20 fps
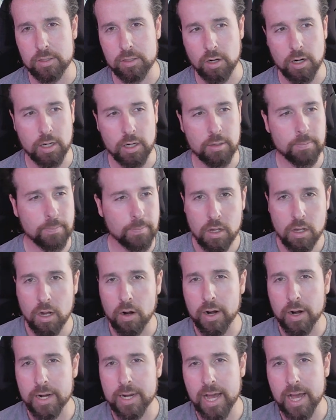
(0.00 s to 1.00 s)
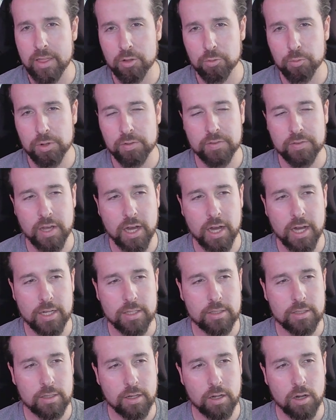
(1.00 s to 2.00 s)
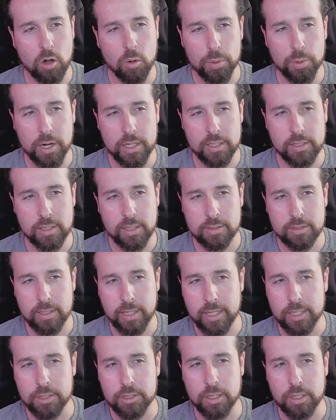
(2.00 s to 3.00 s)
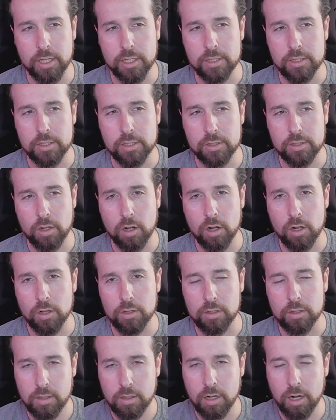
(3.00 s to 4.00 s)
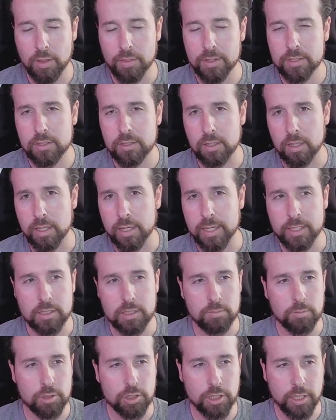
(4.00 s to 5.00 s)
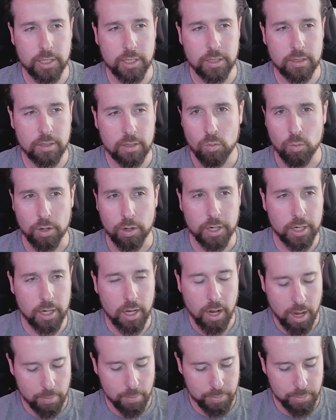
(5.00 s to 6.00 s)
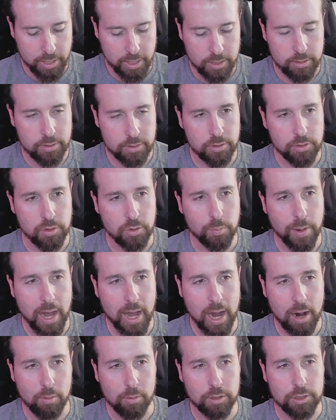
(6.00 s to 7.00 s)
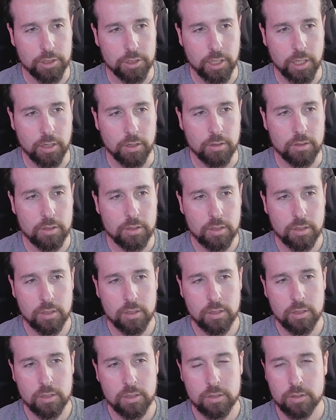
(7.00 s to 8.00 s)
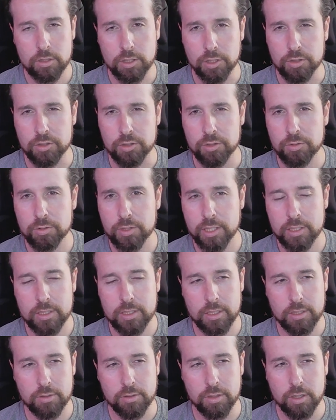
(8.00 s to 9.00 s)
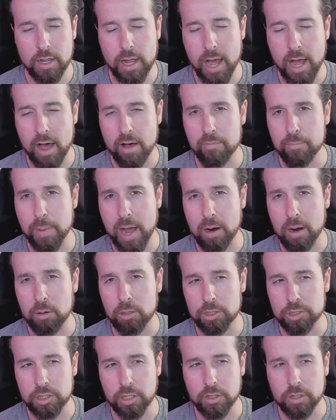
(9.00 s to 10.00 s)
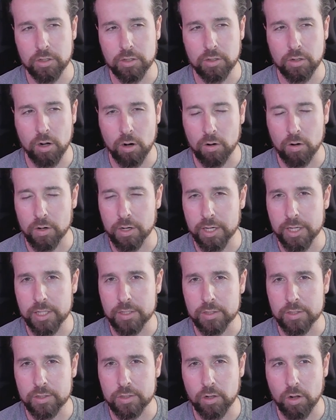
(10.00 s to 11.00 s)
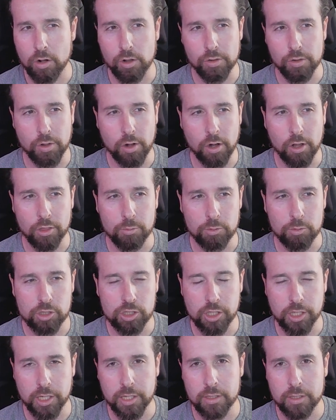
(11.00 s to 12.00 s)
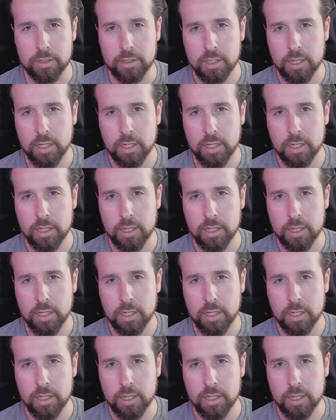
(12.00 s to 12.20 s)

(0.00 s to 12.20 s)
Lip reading: are. All right, now that we've got OpenSSH installed on this Linux machine, we're going to hop into PowerShell. So you do need to have PowerShell already installed on the machine.